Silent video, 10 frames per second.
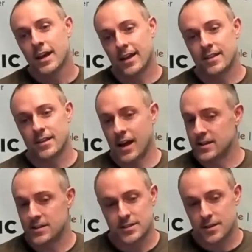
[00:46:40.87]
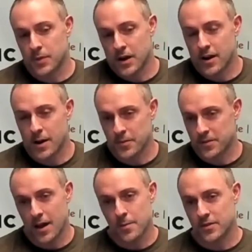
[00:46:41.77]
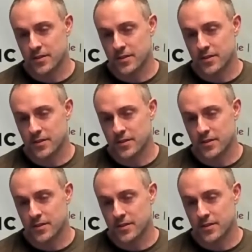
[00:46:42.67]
and just compare apples to apples